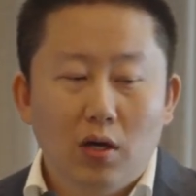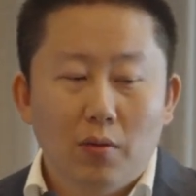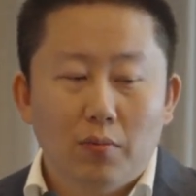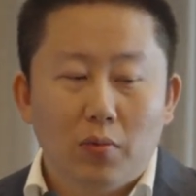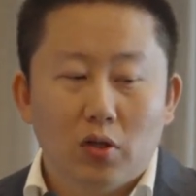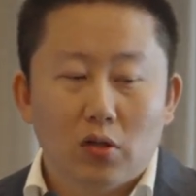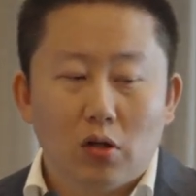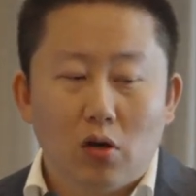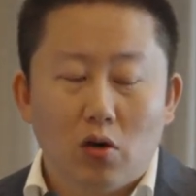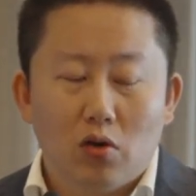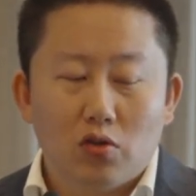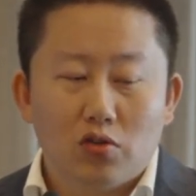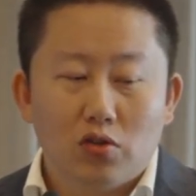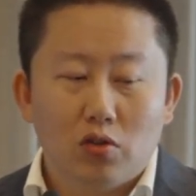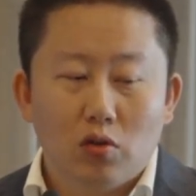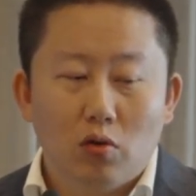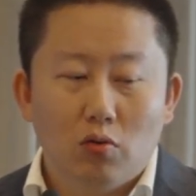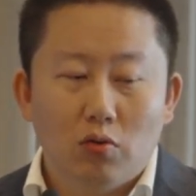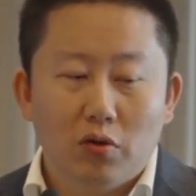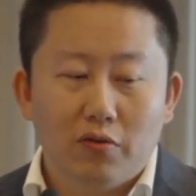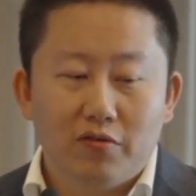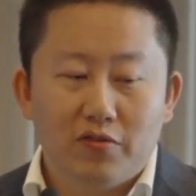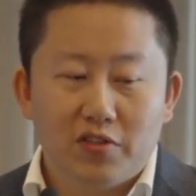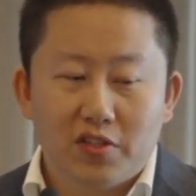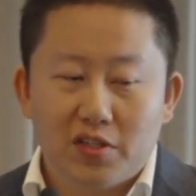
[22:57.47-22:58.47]
but also
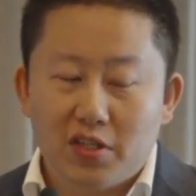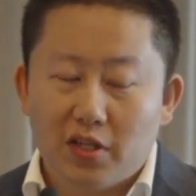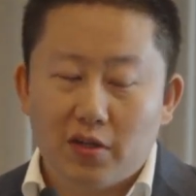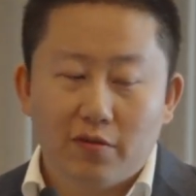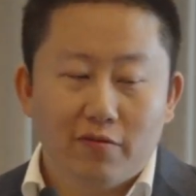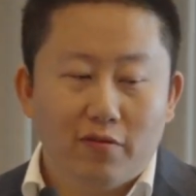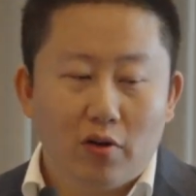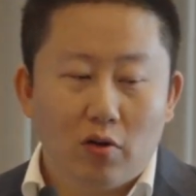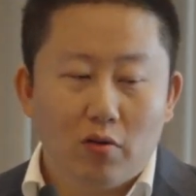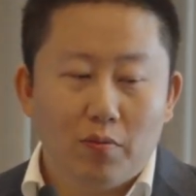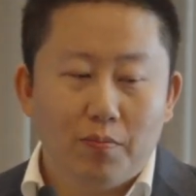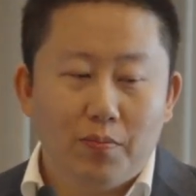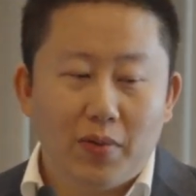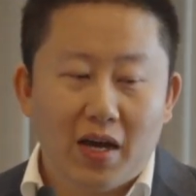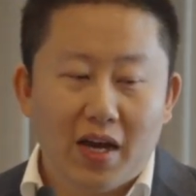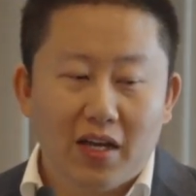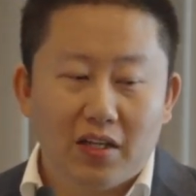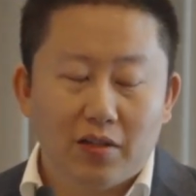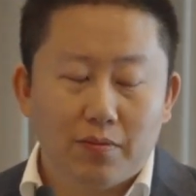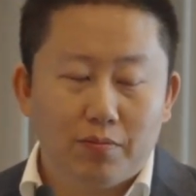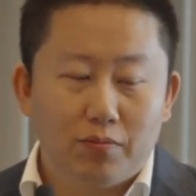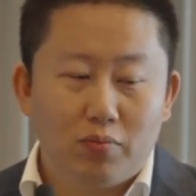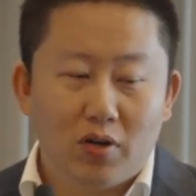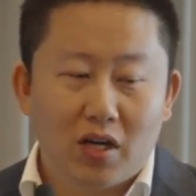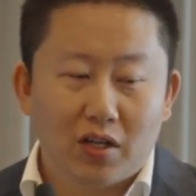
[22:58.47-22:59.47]
we've seen very bad
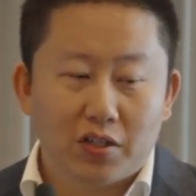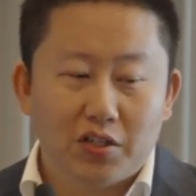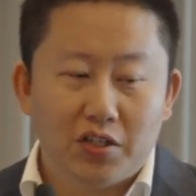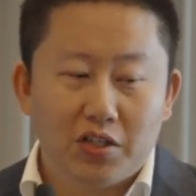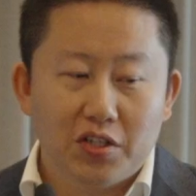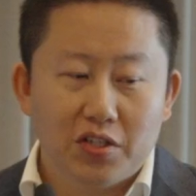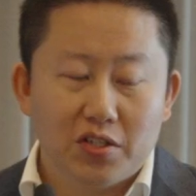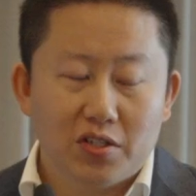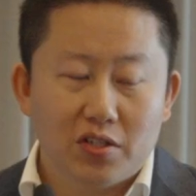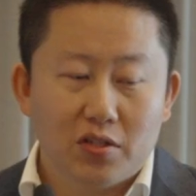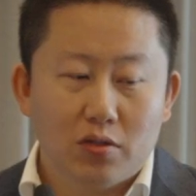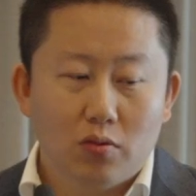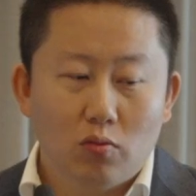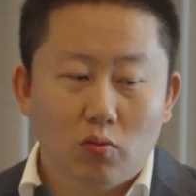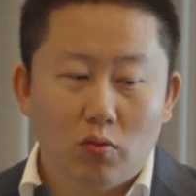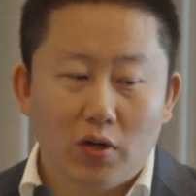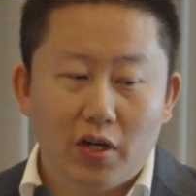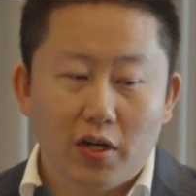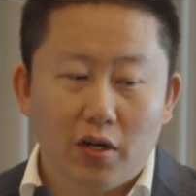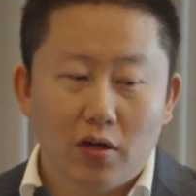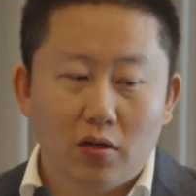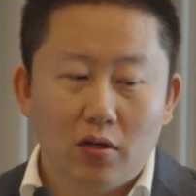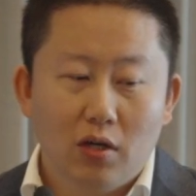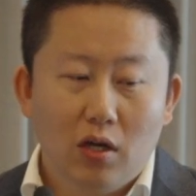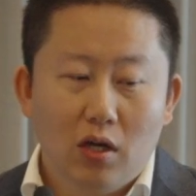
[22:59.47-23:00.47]
practice
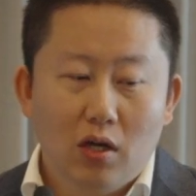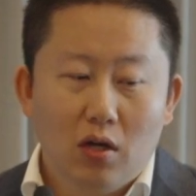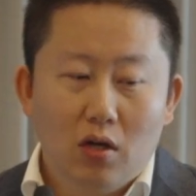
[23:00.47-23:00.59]
where